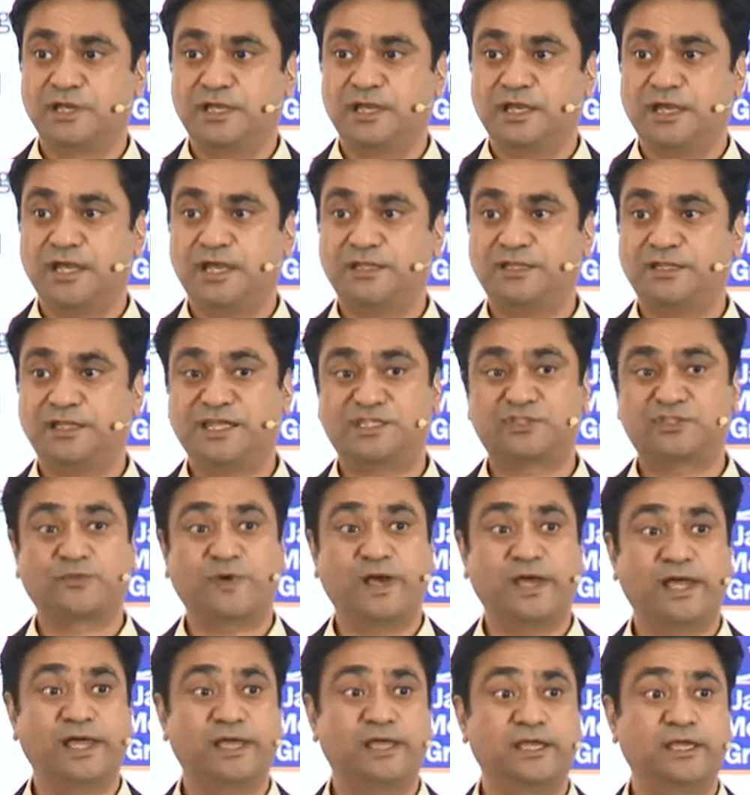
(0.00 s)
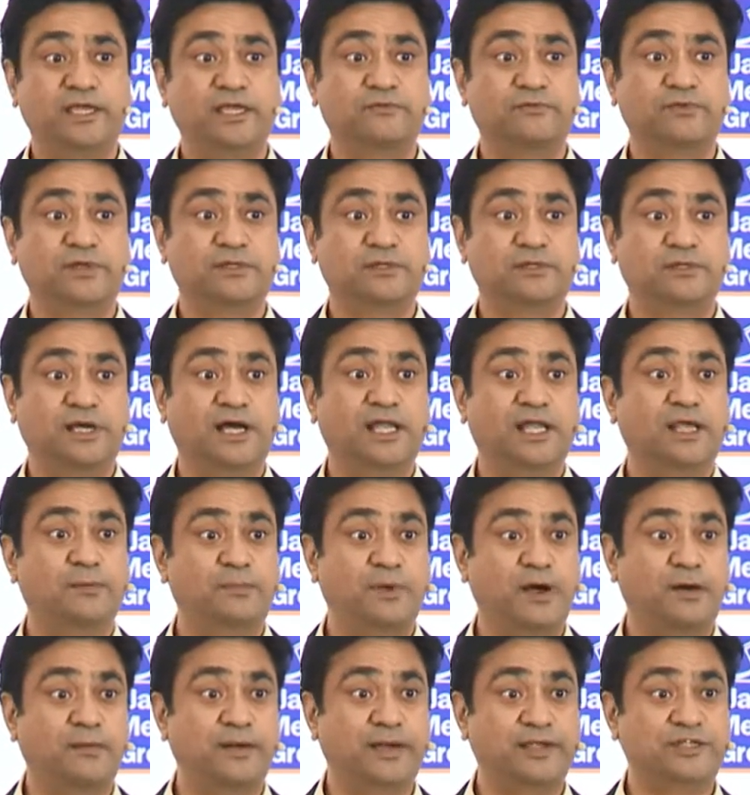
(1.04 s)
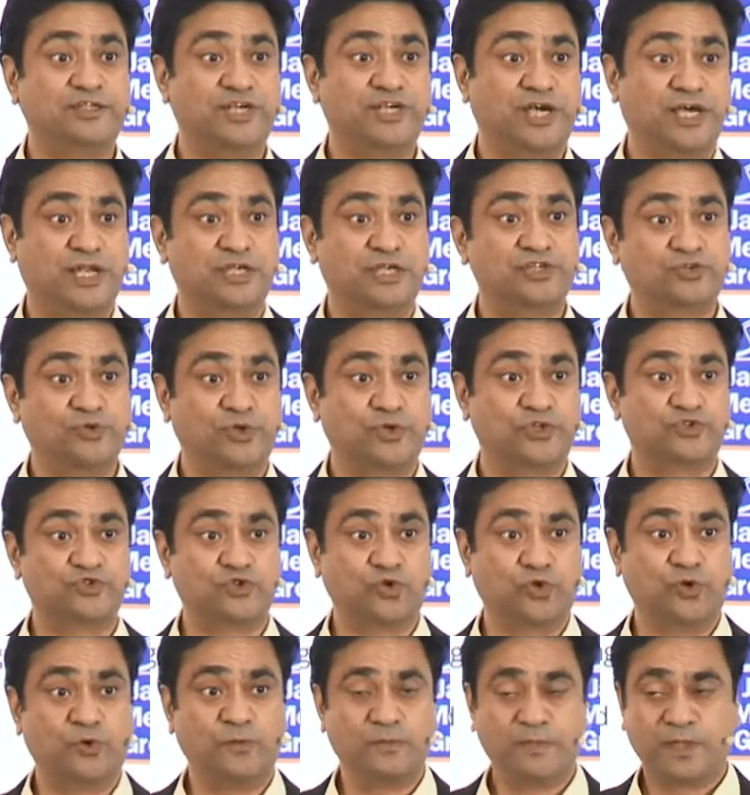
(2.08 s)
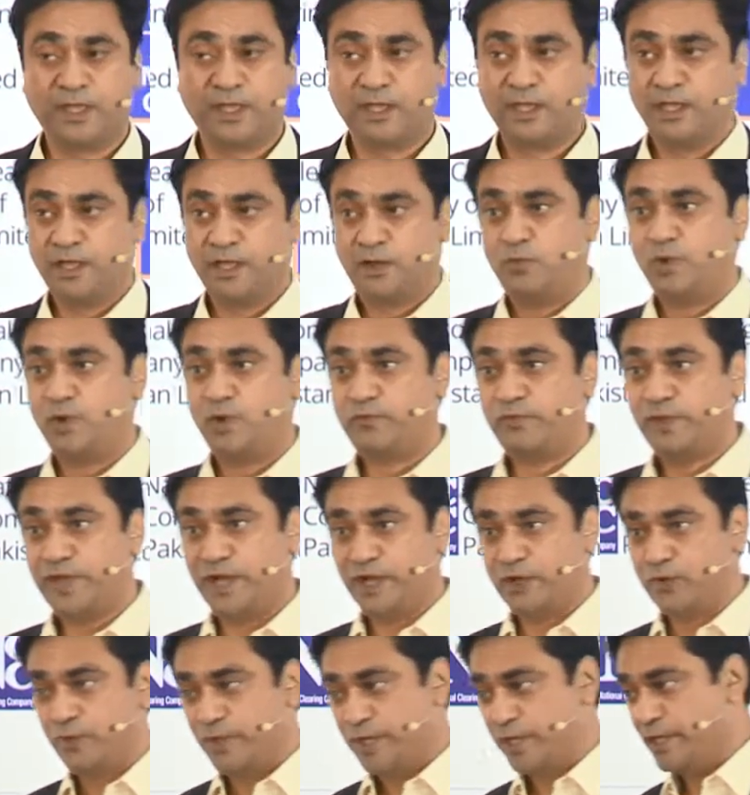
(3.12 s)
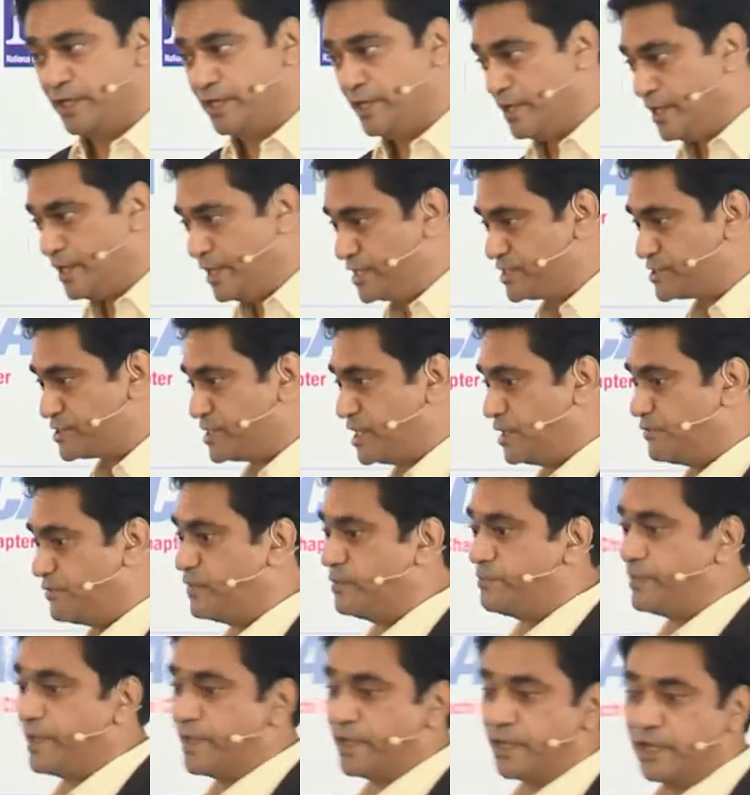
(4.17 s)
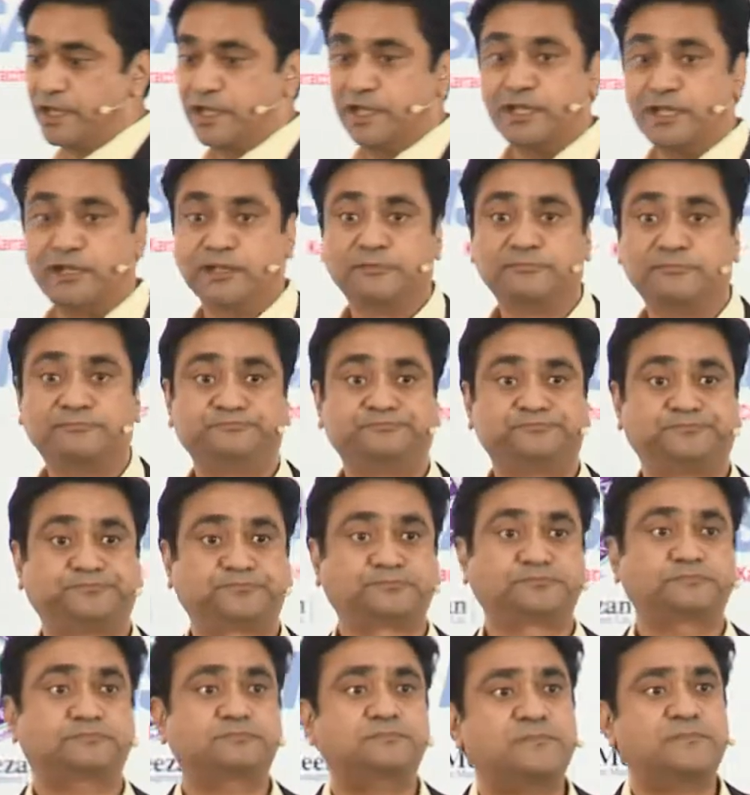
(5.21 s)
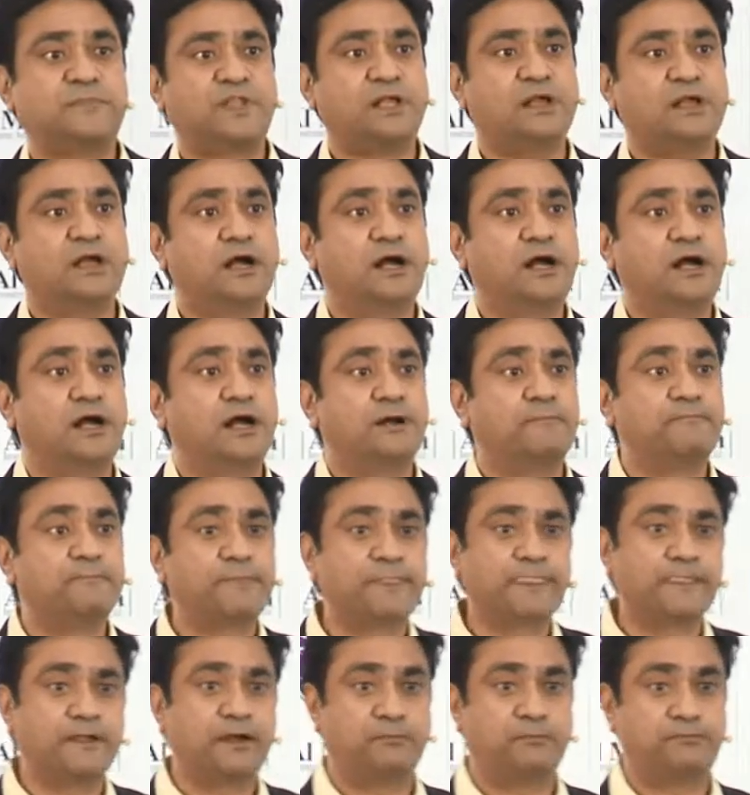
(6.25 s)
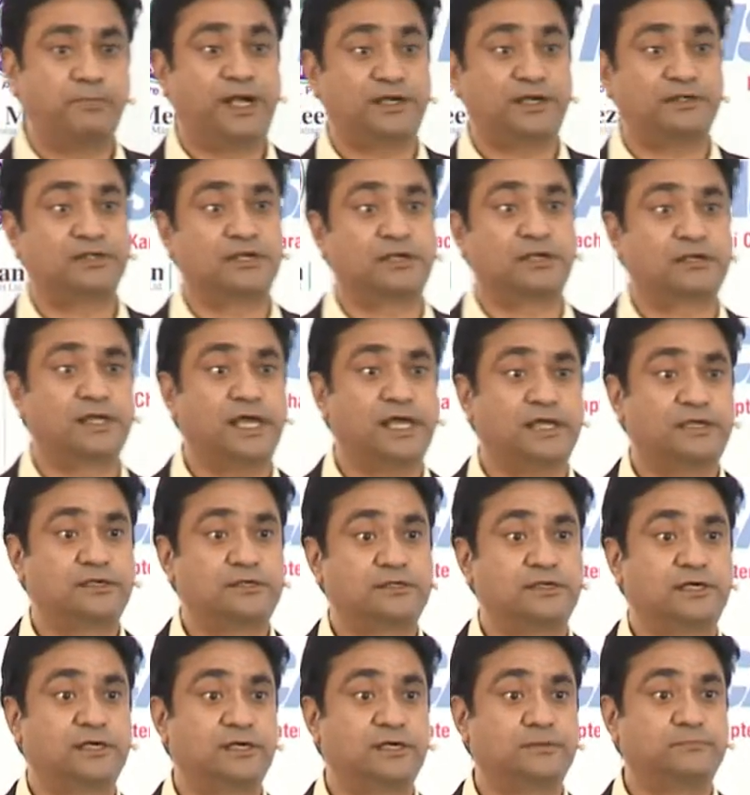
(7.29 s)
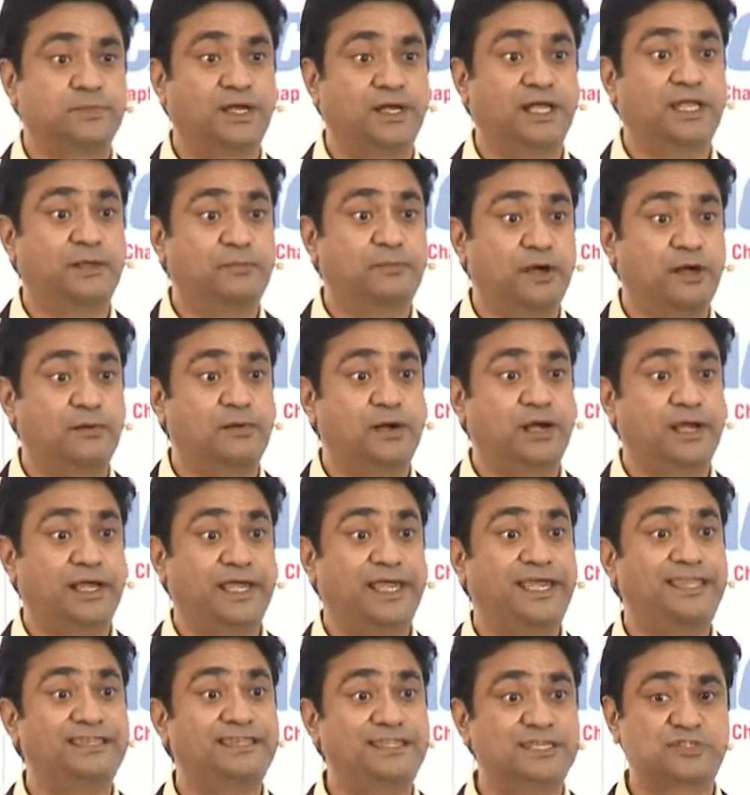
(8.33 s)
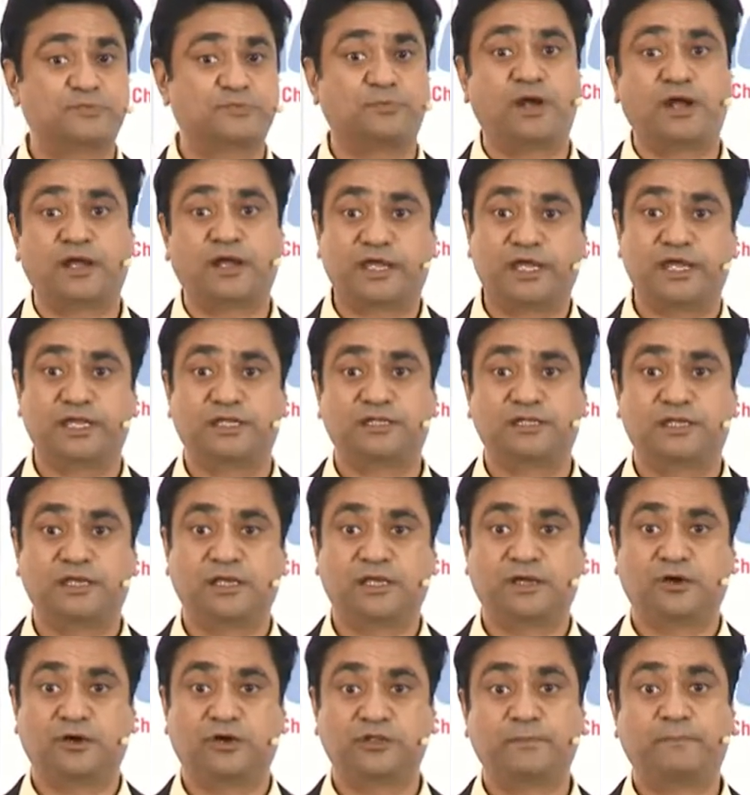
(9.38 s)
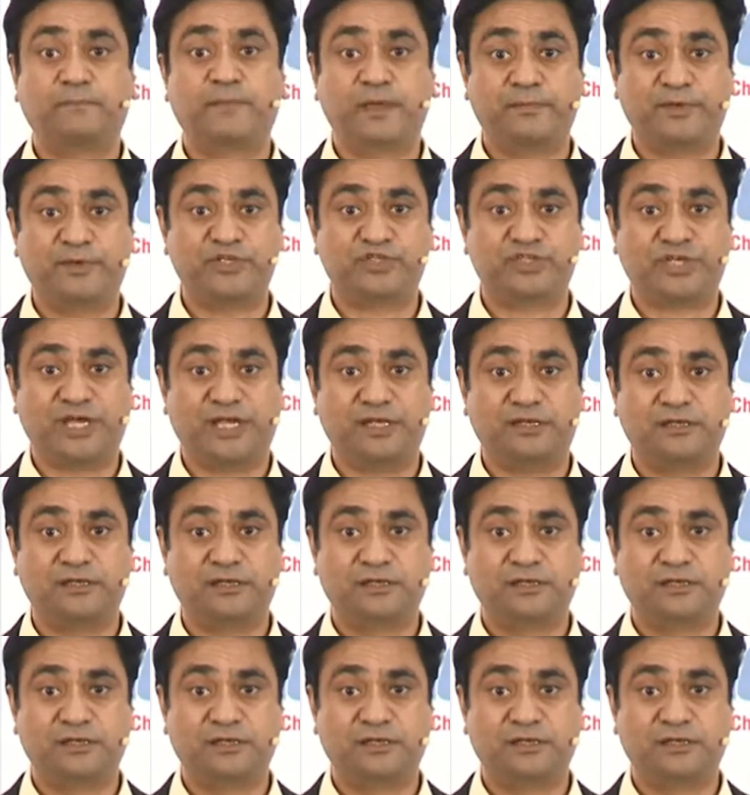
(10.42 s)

And that's why even Alibaba in China is doing so. What we are doing here is that we're bringing in partner like Alibaba in this market on the payment side.